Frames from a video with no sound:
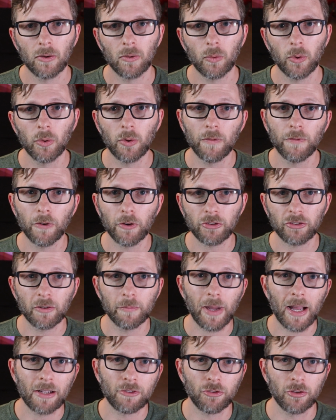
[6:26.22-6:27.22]
When we first
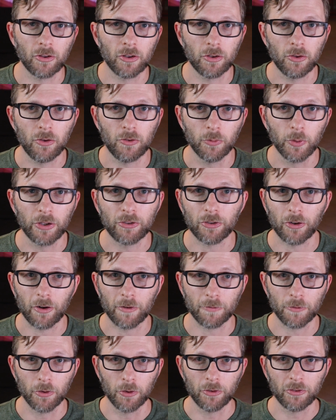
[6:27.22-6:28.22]
imagined the
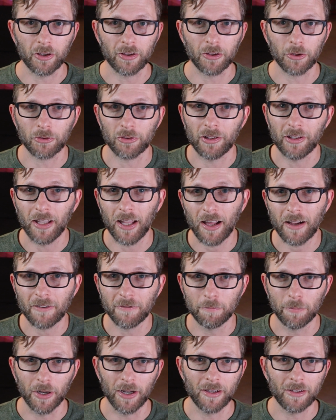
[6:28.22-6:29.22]
restart of cruising, there was a lot
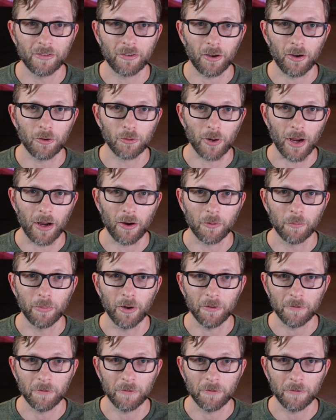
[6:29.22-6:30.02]
of buzz around